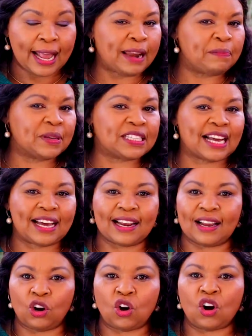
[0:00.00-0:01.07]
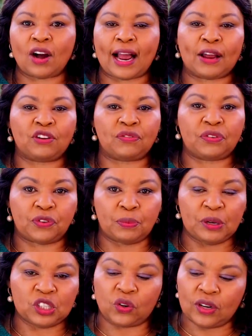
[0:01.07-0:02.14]
and basically all kind of
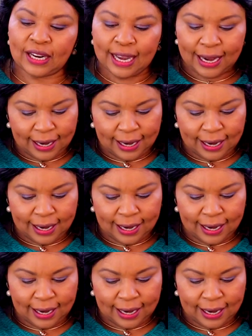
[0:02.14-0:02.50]
information